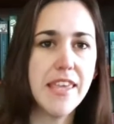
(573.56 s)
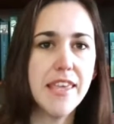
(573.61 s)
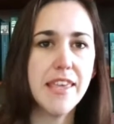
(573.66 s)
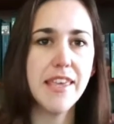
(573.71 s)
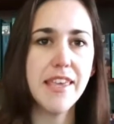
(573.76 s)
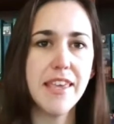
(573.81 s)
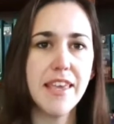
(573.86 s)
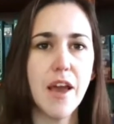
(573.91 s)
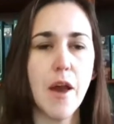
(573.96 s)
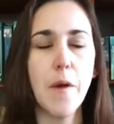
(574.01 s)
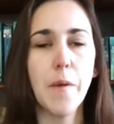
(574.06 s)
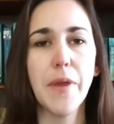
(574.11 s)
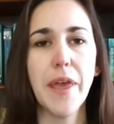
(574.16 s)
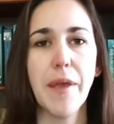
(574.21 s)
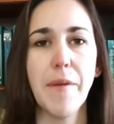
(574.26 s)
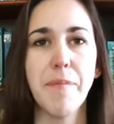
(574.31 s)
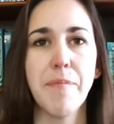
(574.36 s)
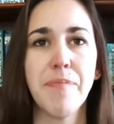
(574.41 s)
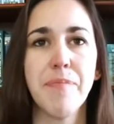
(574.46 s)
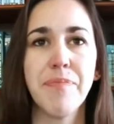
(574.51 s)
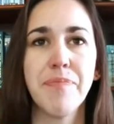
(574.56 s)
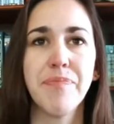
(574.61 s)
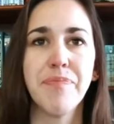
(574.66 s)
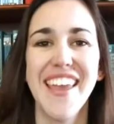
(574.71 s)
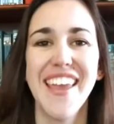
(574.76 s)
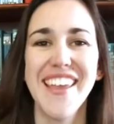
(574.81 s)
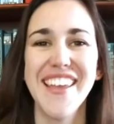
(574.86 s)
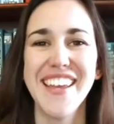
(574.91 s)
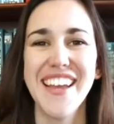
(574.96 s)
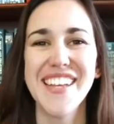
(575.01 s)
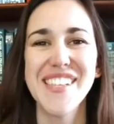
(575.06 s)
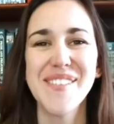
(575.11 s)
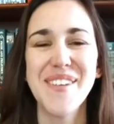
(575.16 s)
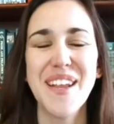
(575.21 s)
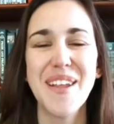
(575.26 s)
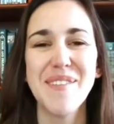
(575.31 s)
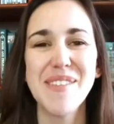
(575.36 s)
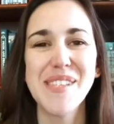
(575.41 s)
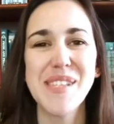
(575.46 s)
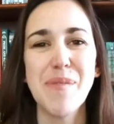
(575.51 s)
more of how she does it with multiple
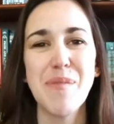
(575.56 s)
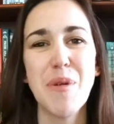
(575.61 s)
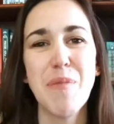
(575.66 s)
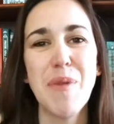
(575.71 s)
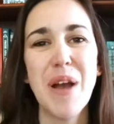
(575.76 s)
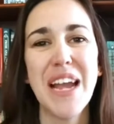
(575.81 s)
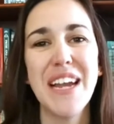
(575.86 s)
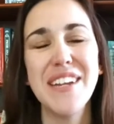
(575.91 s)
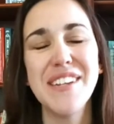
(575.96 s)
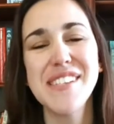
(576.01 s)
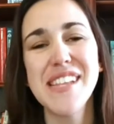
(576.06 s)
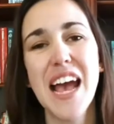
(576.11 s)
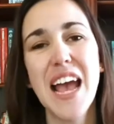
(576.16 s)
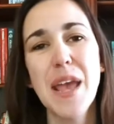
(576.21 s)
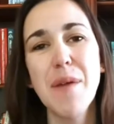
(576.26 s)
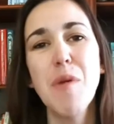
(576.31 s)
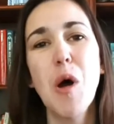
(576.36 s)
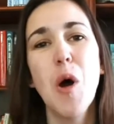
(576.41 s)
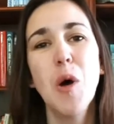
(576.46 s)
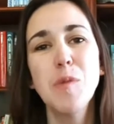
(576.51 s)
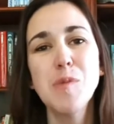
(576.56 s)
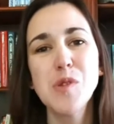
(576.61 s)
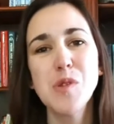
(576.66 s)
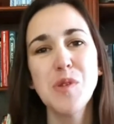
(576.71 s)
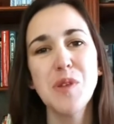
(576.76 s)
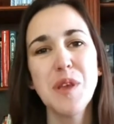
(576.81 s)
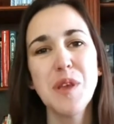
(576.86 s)
children. So I will link to her